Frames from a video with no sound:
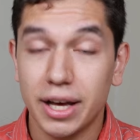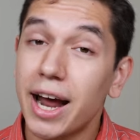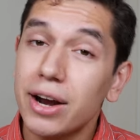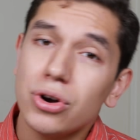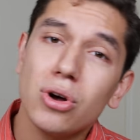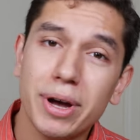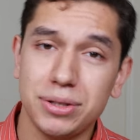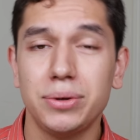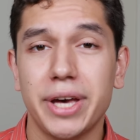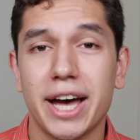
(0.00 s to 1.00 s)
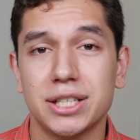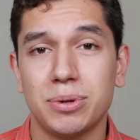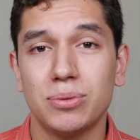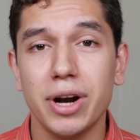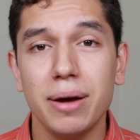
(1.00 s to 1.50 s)
And I don't know about you guys,
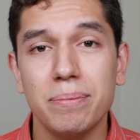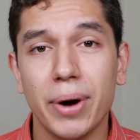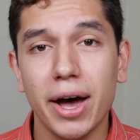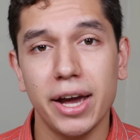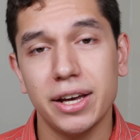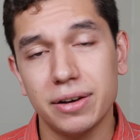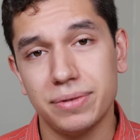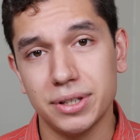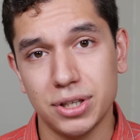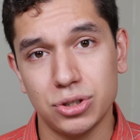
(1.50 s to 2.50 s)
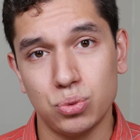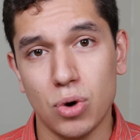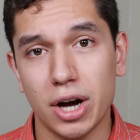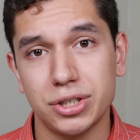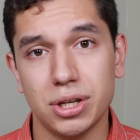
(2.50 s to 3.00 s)
but when I'm buying a vintage
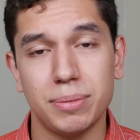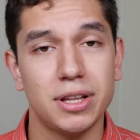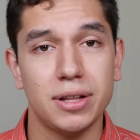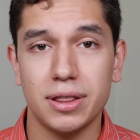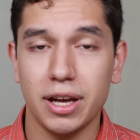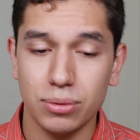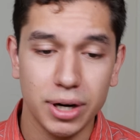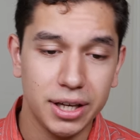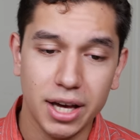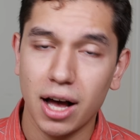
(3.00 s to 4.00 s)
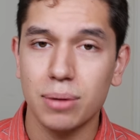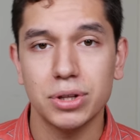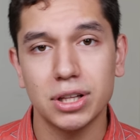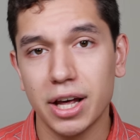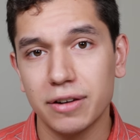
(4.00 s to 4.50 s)
watch, I mean, they already
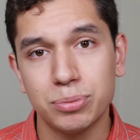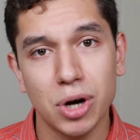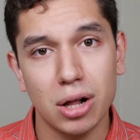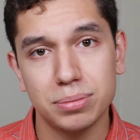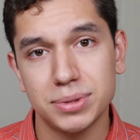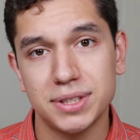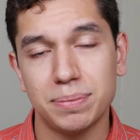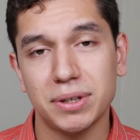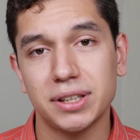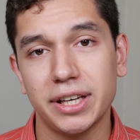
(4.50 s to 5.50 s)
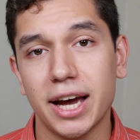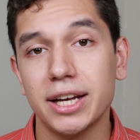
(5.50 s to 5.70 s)
come with a lot of problems typically.